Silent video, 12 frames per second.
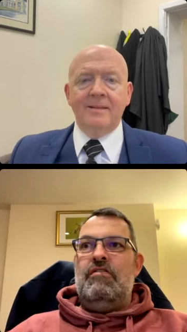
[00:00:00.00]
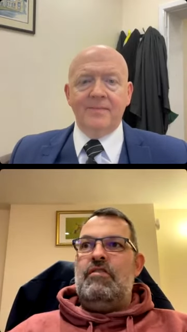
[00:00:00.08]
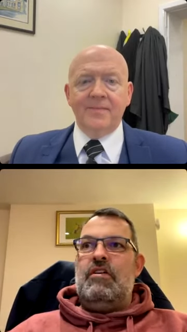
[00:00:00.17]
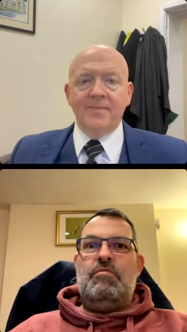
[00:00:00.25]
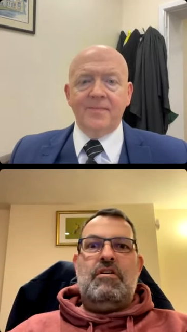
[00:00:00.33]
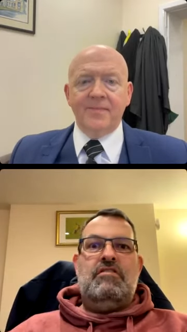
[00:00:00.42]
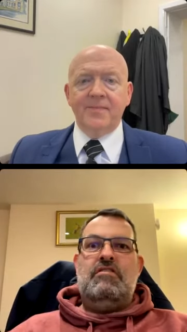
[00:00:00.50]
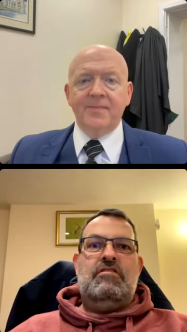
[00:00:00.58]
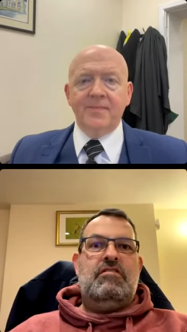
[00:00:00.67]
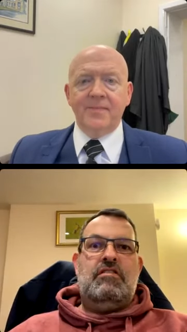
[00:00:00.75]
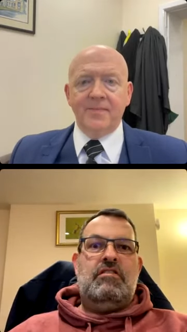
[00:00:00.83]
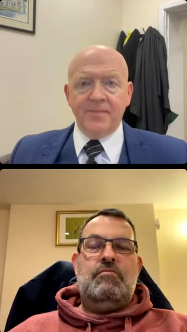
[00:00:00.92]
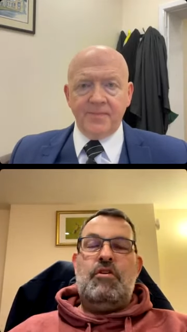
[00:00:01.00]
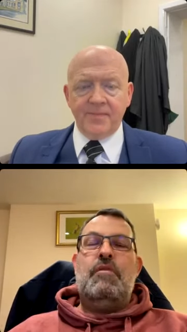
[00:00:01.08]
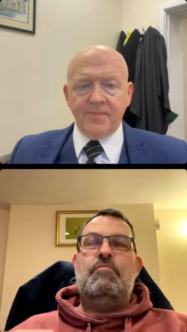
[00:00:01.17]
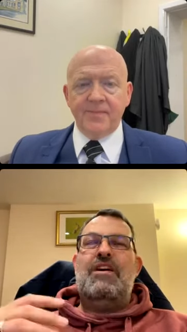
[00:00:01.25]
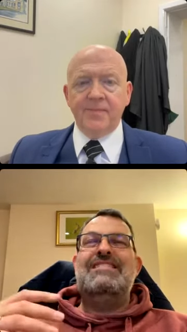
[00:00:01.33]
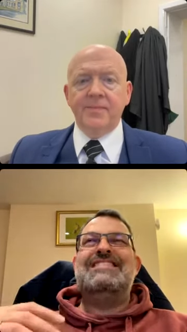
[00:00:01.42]
Speaker 1: of the apprenticeship
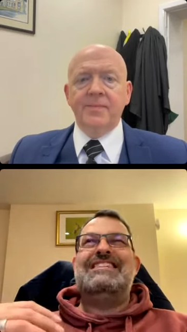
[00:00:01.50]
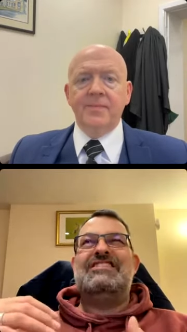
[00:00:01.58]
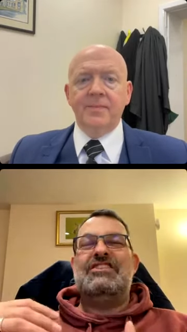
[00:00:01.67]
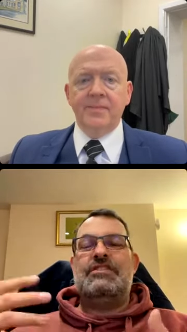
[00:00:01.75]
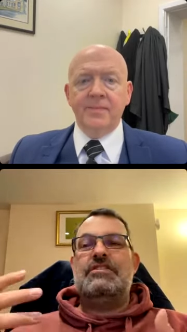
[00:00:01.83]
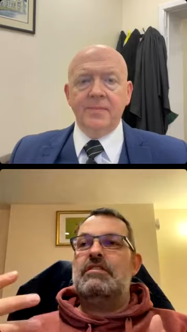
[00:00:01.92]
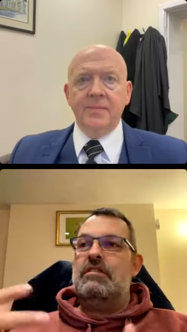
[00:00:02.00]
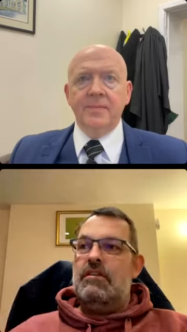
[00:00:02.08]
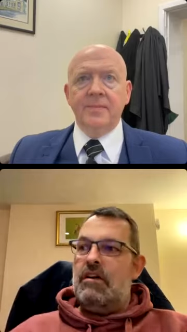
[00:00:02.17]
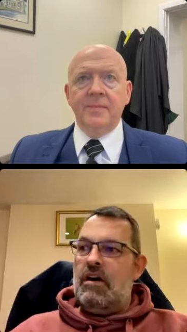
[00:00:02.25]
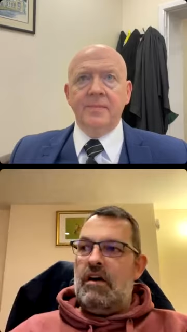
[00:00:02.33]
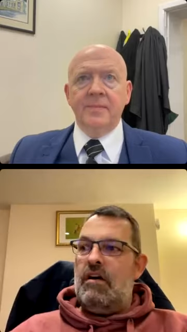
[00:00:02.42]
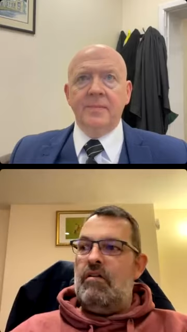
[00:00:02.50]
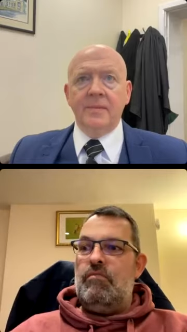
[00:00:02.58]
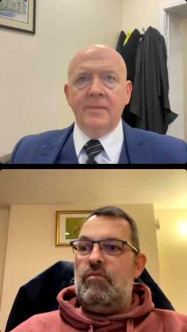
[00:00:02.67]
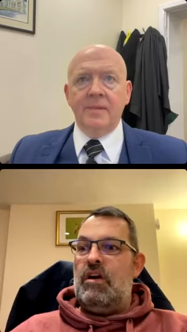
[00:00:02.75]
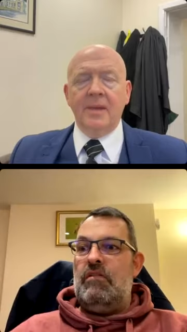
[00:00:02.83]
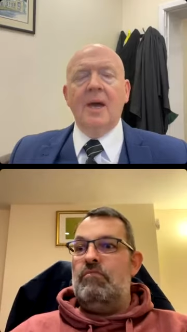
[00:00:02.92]
apprentices.
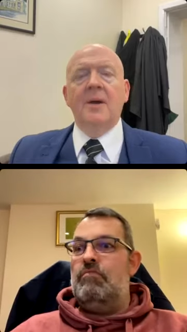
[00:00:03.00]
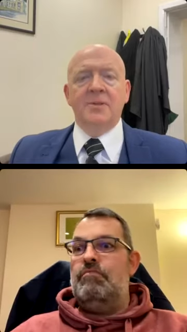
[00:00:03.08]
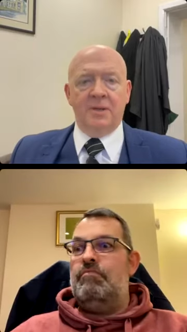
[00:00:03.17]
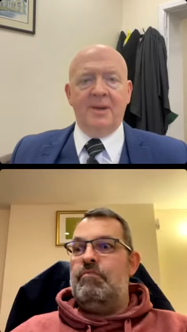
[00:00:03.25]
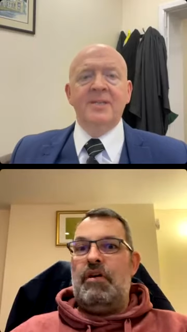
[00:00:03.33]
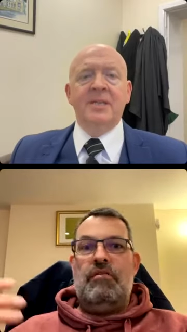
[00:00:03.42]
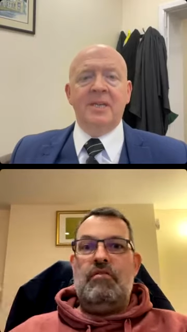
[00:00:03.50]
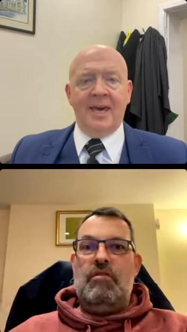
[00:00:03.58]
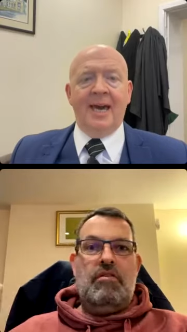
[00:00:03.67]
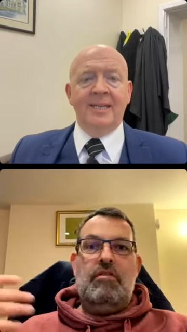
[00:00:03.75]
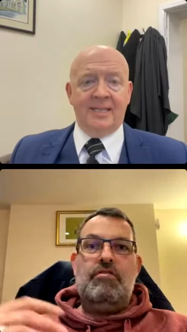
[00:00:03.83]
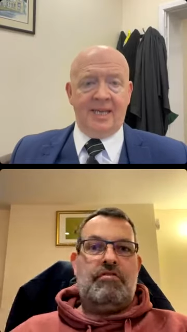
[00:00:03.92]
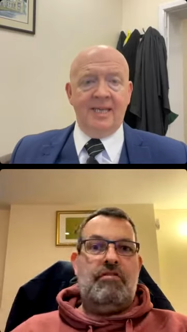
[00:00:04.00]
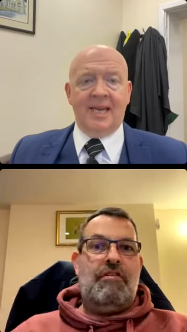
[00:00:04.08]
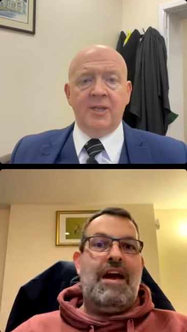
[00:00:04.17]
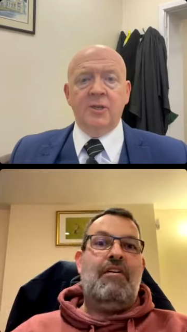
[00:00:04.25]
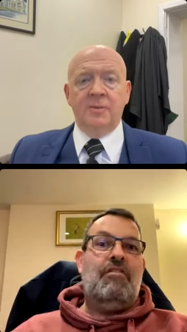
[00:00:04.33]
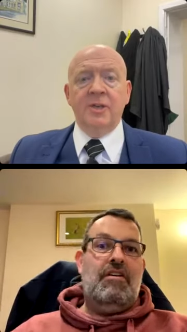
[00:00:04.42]
Um, in
Speaker 2: I was going to ask you that. Is is
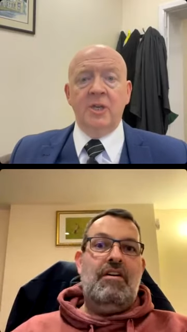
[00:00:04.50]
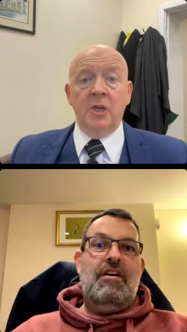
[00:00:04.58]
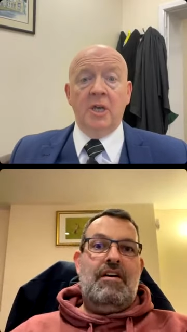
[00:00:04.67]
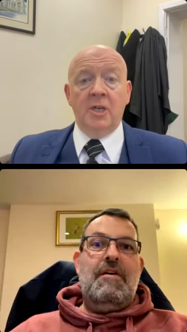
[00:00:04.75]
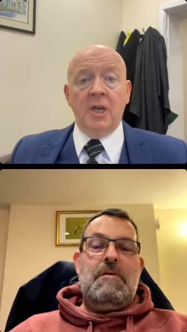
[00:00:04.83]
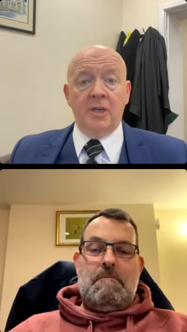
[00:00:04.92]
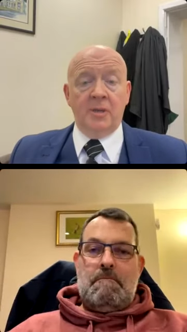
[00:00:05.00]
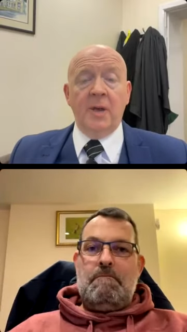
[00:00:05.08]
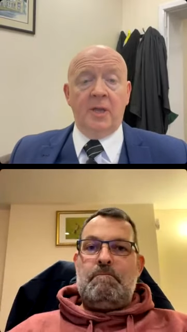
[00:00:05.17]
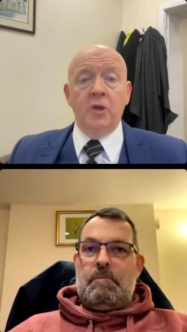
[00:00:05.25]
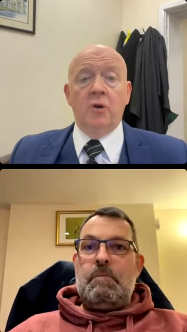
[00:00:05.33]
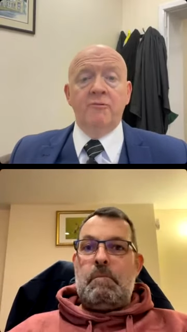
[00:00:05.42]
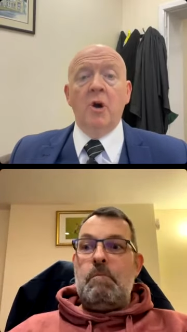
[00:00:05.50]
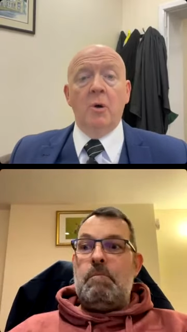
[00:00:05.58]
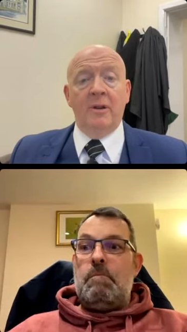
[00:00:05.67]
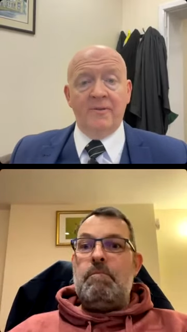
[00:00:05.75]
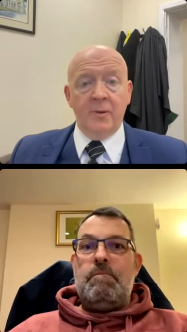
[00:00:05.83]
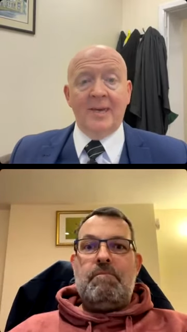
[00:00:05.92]
that something you in your
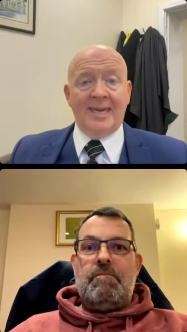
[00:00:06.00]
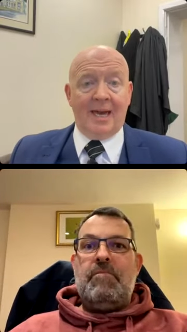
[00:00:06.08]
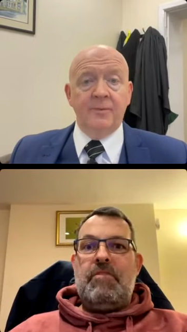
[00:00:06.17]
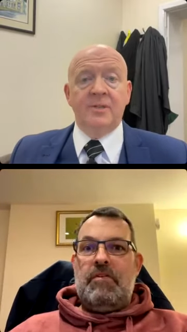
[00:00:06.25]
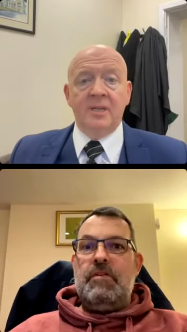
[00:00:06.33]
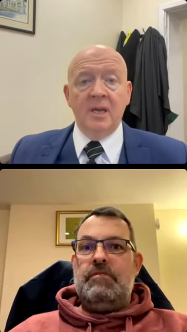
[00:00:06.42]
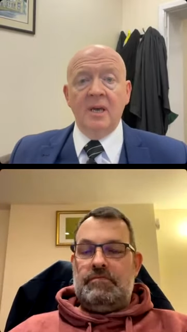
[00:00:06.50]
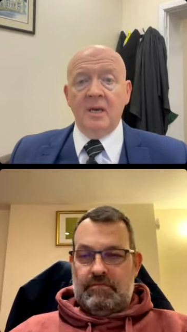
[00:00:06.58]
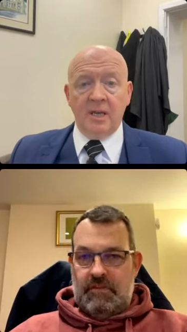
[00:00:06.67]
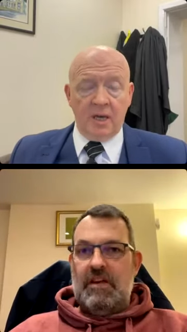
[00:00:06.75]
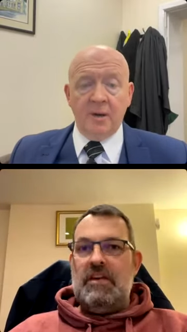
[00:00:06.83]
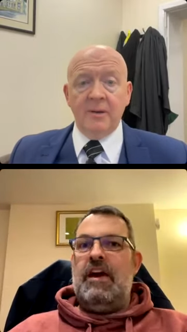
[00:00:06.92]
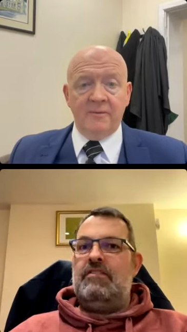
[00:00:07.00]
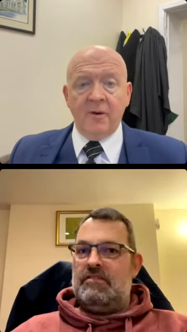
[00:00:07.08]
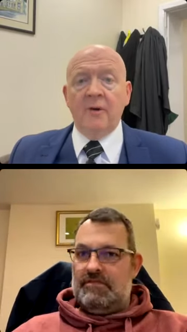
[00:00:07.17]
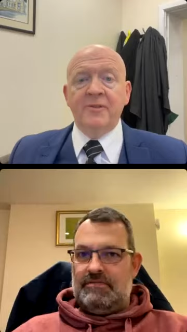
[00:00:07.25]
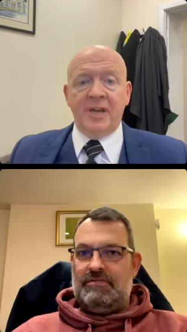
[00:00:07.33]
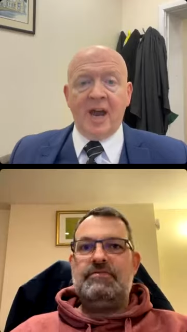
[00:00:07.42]
role have you encountered? You know, yeah. are you
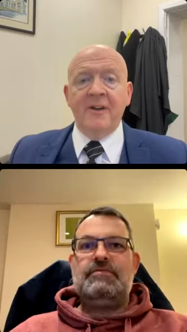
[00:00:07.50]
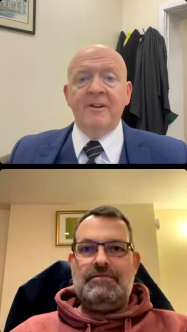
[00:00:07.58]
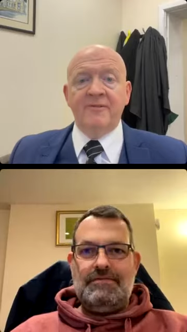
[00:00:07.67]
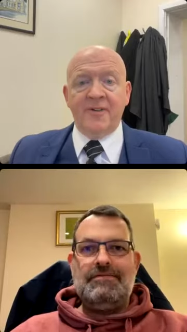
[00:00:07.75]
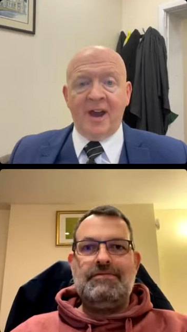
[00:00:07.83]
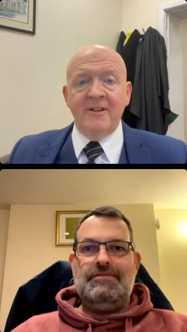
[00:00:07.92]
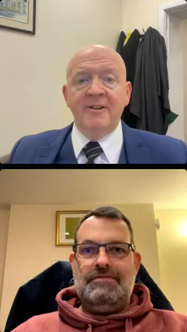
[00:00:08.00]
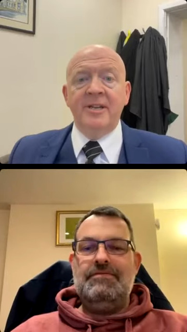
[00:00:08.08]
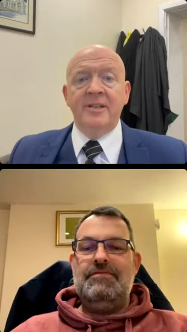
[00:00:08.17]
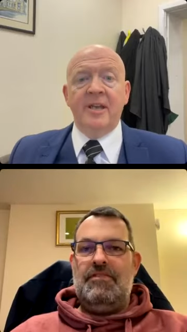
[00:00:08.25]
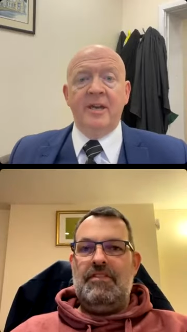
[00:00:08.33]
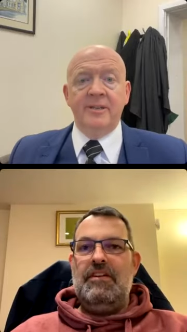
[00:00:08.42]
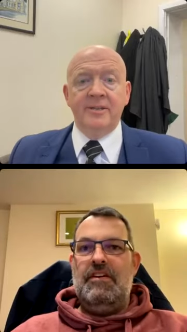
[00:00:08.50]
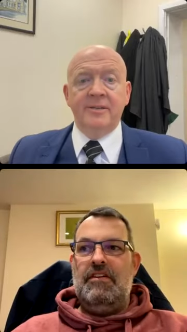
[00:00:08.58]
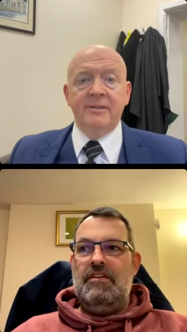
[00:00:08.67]
involved in hiring and firing and, and